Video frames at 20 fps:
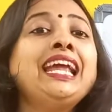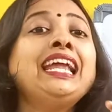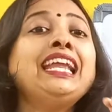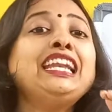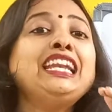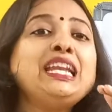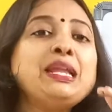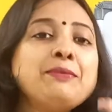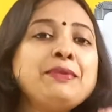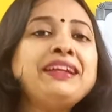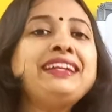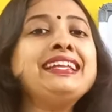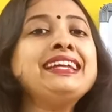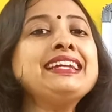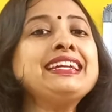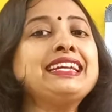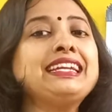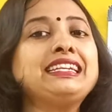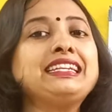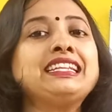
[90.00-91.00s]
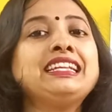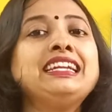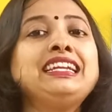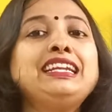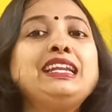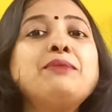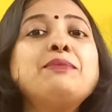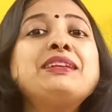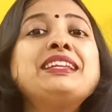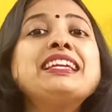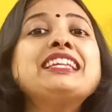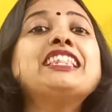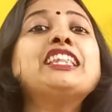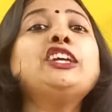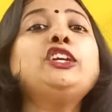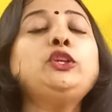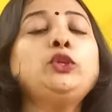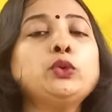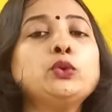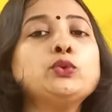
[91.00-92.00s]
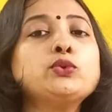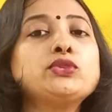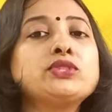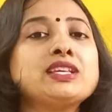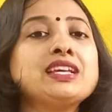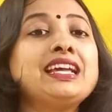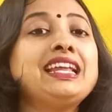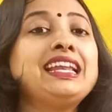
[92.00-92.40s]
limiting it, limiting the use.